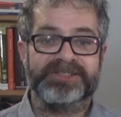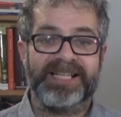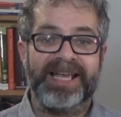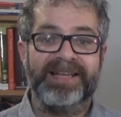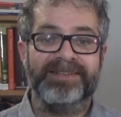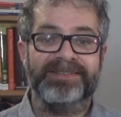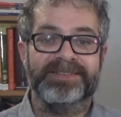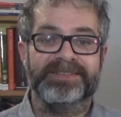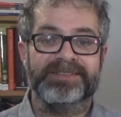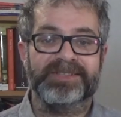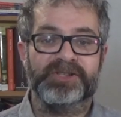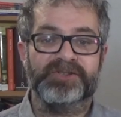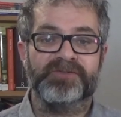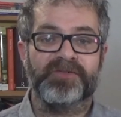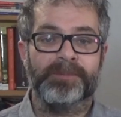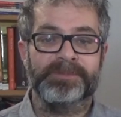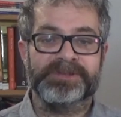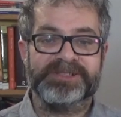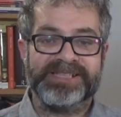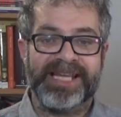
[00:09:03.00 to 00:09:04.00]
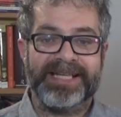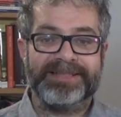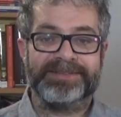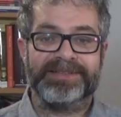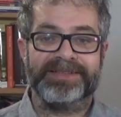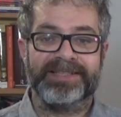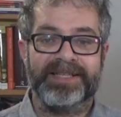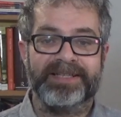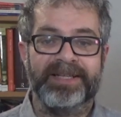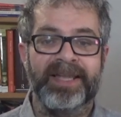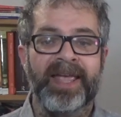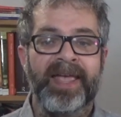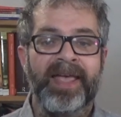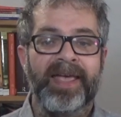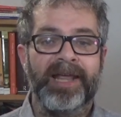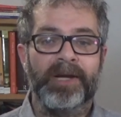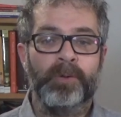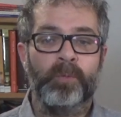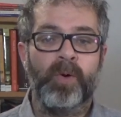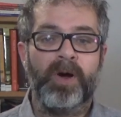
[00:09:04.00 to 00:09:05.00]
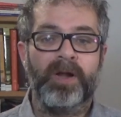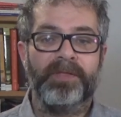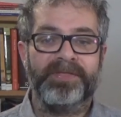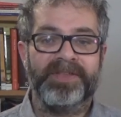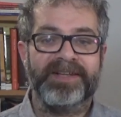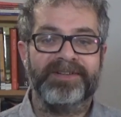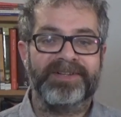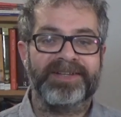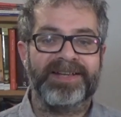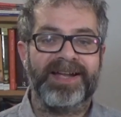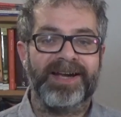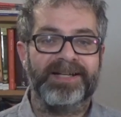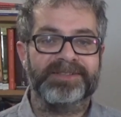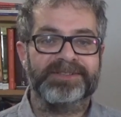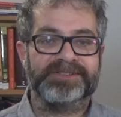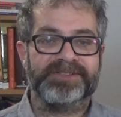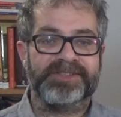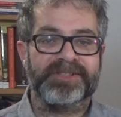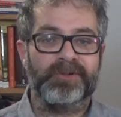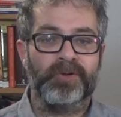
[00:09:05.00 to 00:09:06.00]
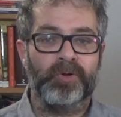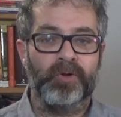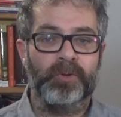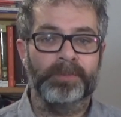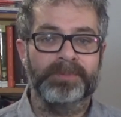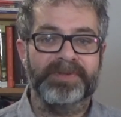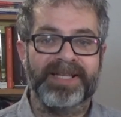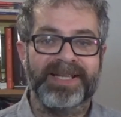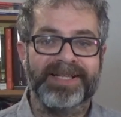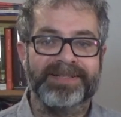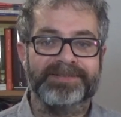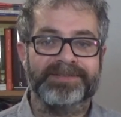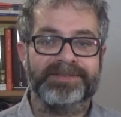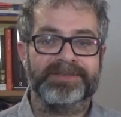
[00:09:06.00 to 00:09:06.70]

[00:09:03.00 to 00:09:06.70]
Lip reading: Islanders from settling in what they regard as their homeland.